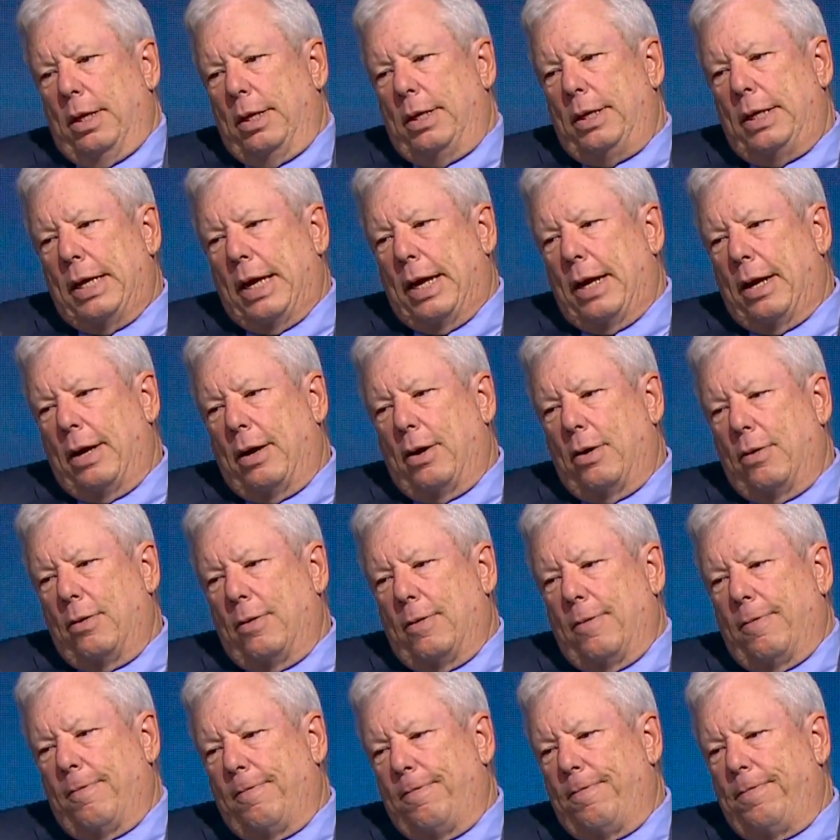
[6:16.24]
Now,
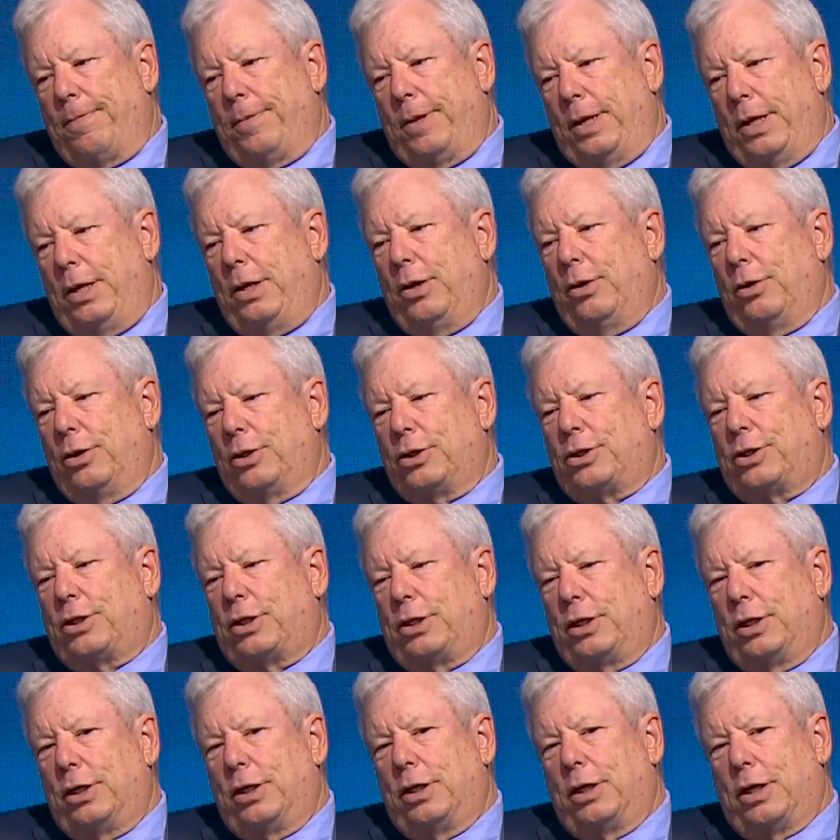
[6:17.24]
here's
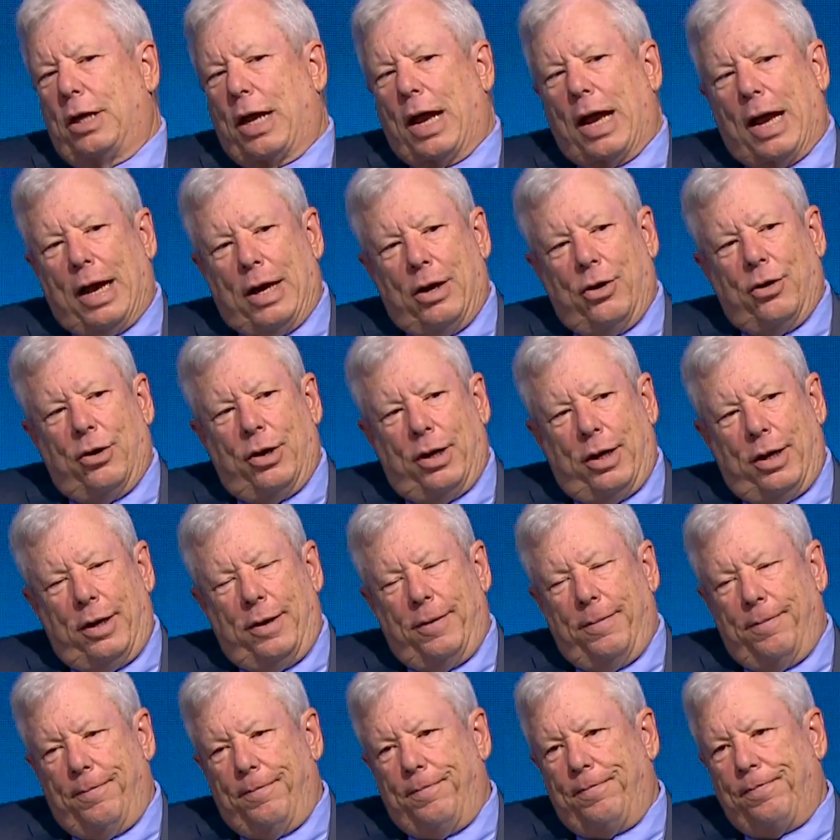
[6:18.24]
the irony.
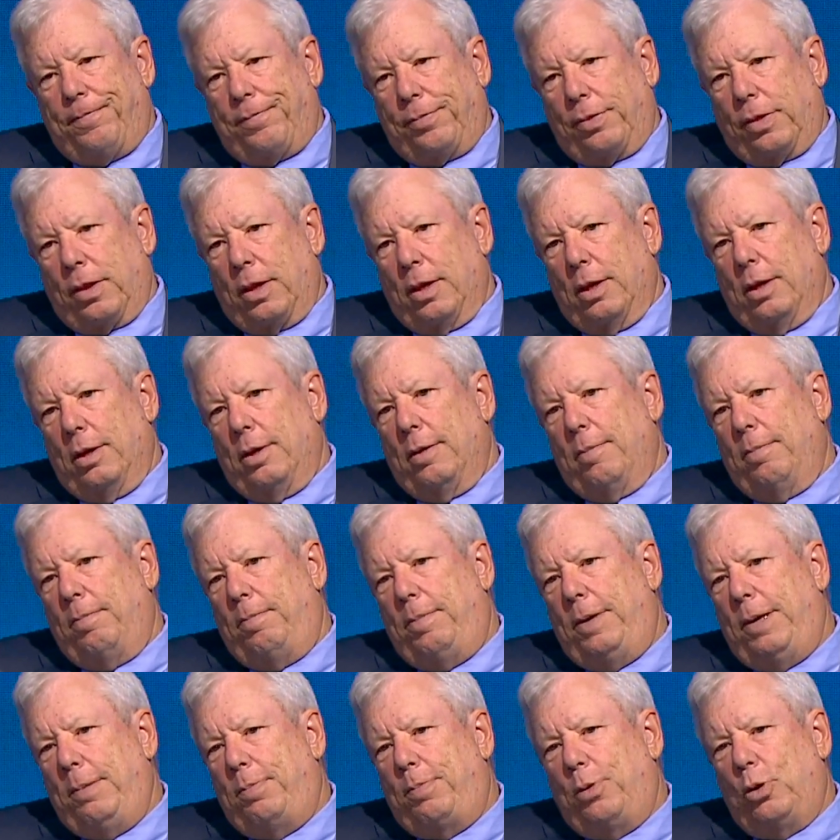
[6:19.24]

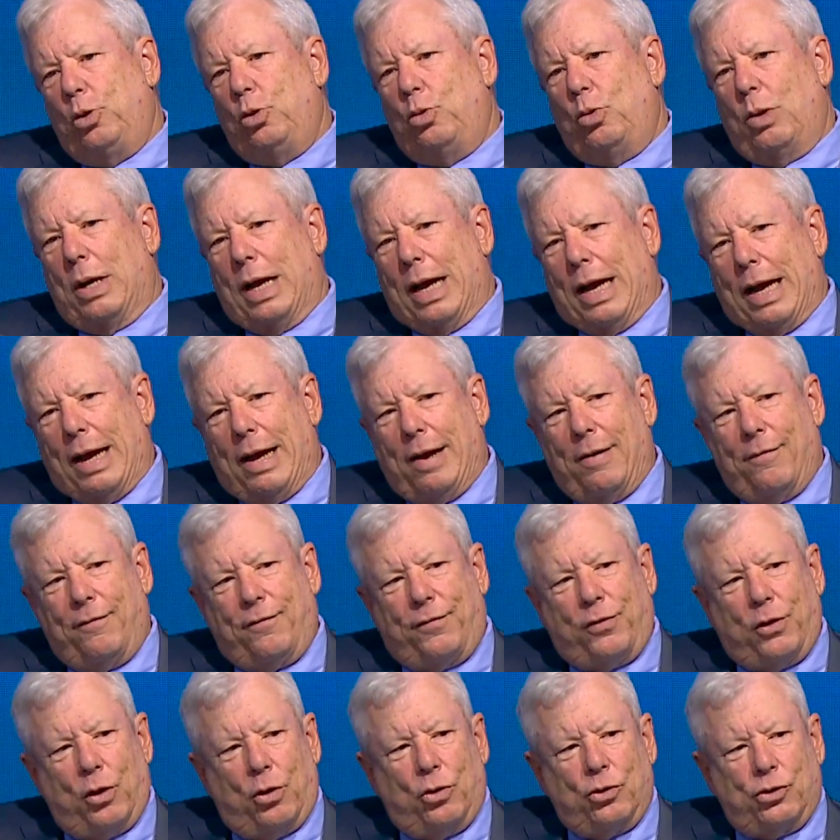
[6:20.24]
People who
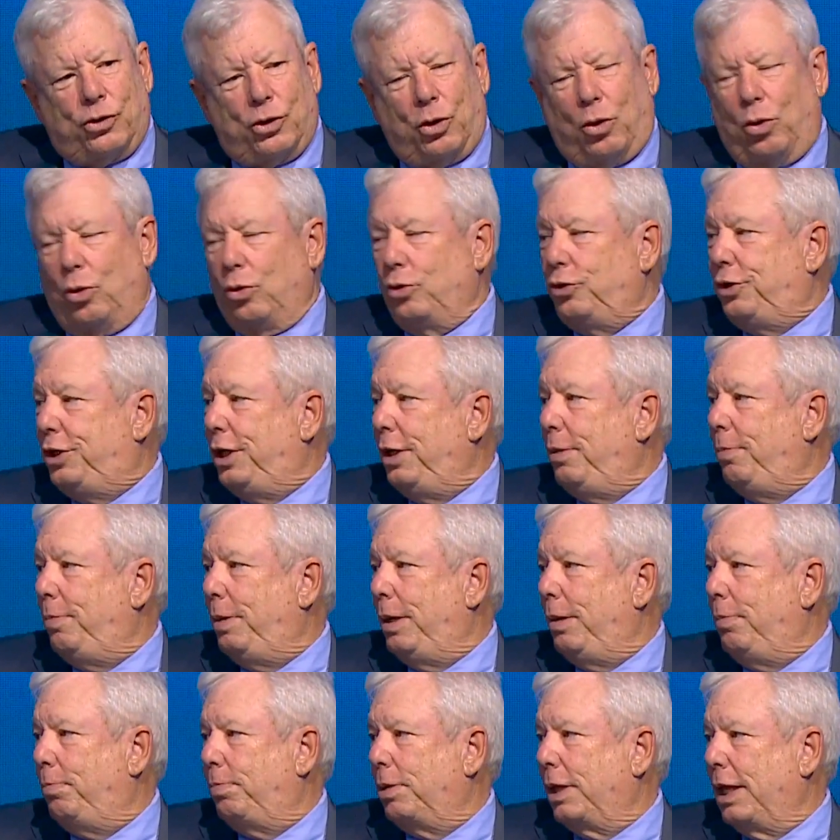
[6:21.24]
have those old
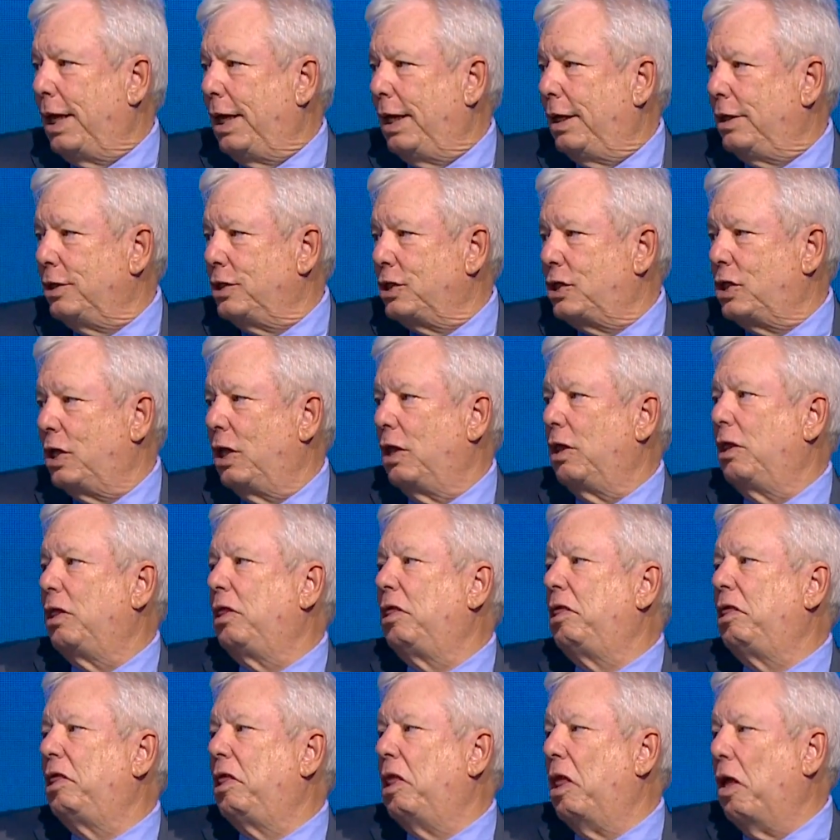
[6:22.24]
DB plans
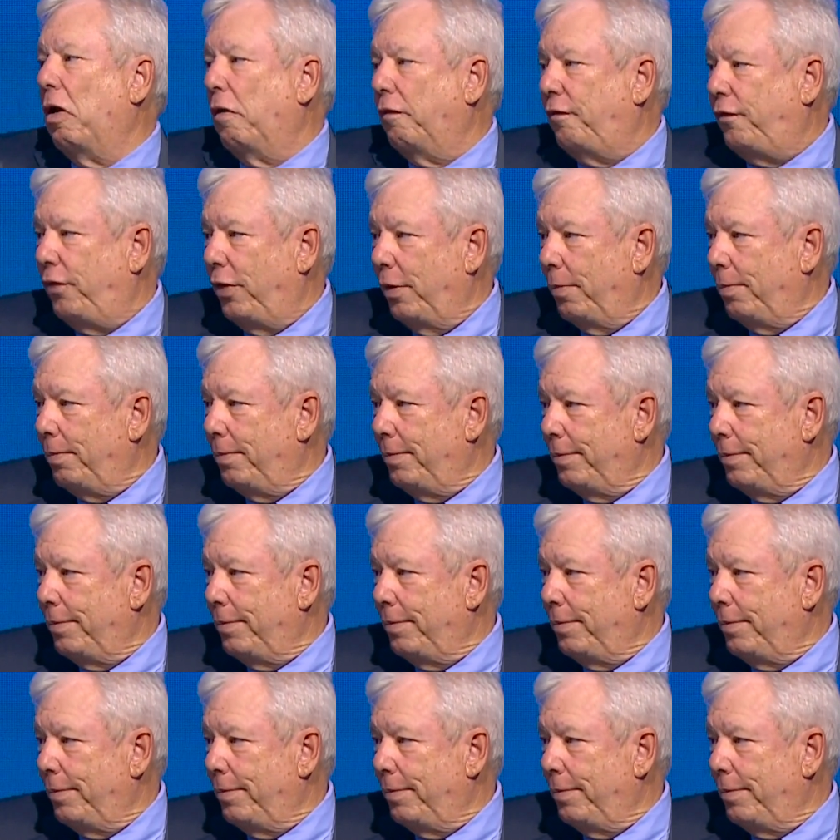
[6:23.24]
love them.